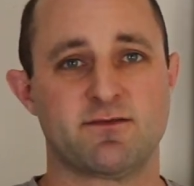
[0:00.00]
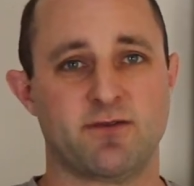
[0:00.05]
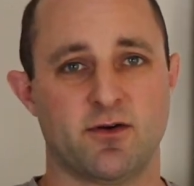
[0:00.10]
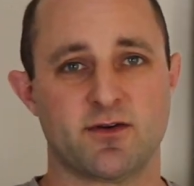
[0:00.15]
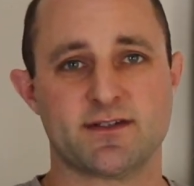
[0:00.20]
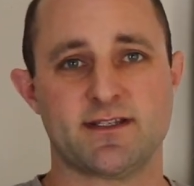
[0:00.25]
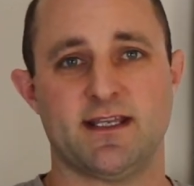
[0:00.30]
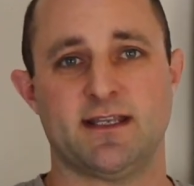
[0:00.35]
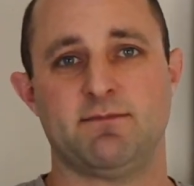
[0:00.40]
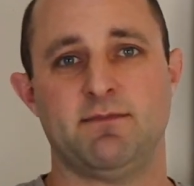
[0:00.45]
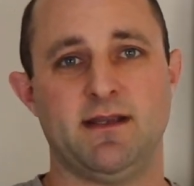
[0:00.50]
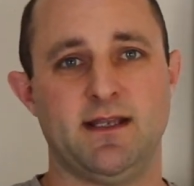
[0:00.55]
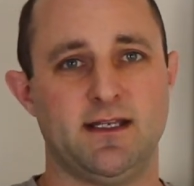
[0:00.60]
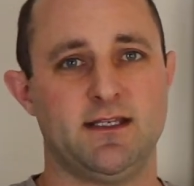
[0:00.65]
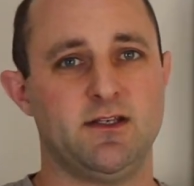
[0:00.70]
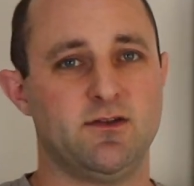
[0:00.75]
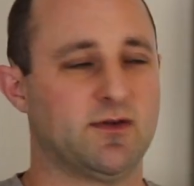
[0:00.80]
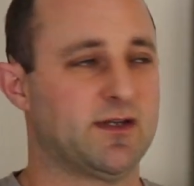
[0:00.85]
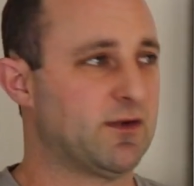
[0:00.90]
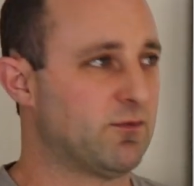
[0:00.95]
folks like me
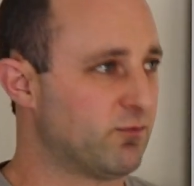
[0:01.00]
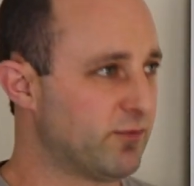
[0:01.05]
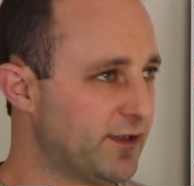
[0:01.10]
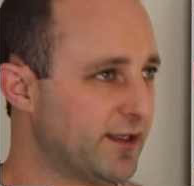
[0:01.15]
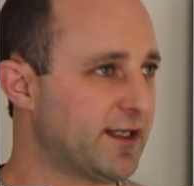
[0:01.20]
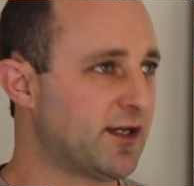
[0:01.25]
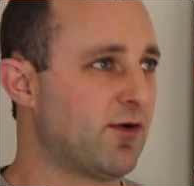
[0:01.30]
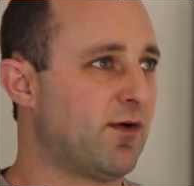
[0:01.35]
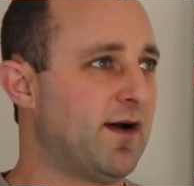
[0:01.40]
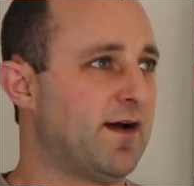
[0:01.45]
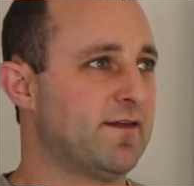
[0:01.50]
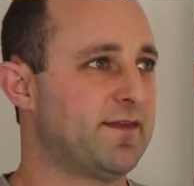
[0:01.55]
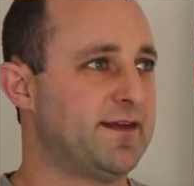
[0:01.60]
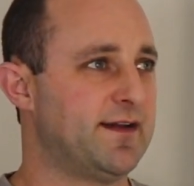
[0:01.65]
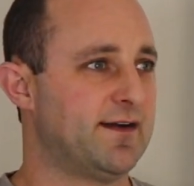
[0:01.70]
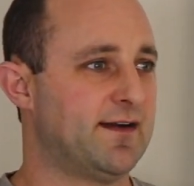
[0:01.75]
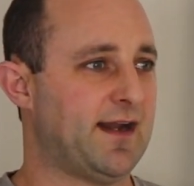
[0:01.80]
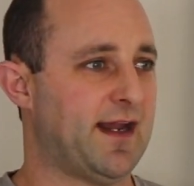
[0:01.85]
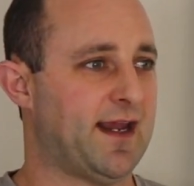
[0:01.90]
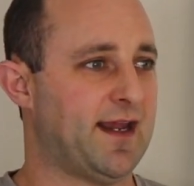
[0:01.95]
and you can really go out
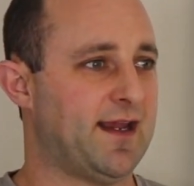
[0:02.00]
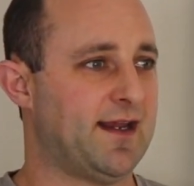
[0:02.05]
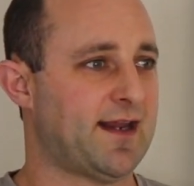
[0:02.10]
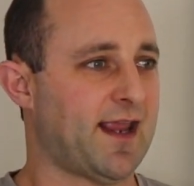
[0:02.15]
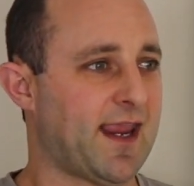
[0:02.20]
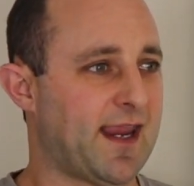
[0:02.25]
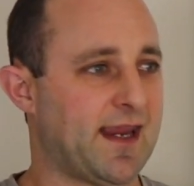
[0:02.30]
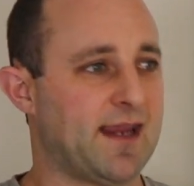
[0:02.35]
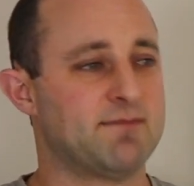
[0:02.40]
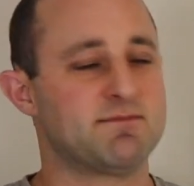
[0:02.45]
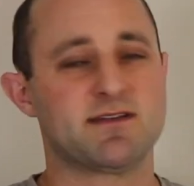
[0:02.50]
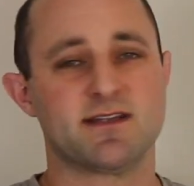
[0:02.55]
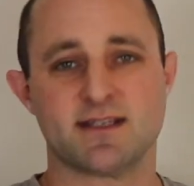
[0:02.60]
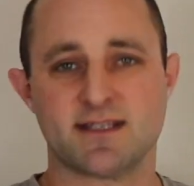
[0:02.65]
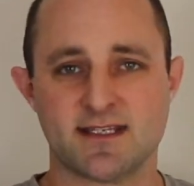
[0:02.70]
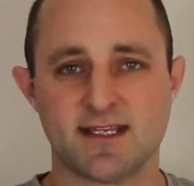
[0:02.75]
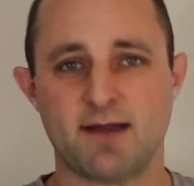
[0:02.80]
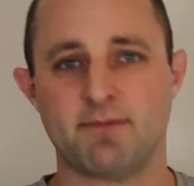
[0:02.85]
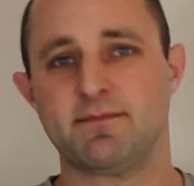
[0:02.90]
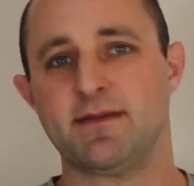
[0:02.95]
there and aim to
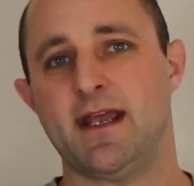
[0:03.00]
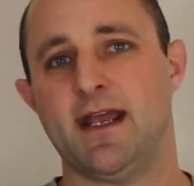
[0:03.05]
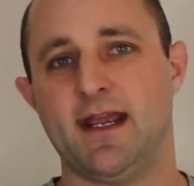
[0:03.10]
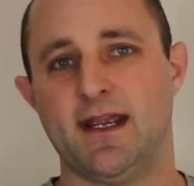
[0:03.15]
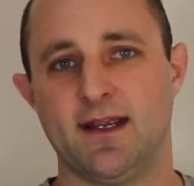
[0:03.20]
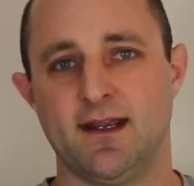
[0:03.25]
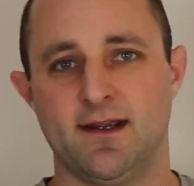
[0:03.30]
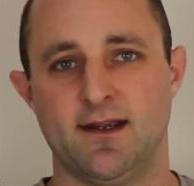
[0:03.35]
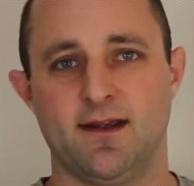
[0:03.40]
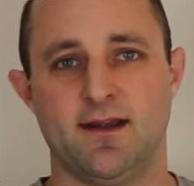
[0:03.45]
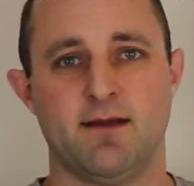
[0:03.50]
someday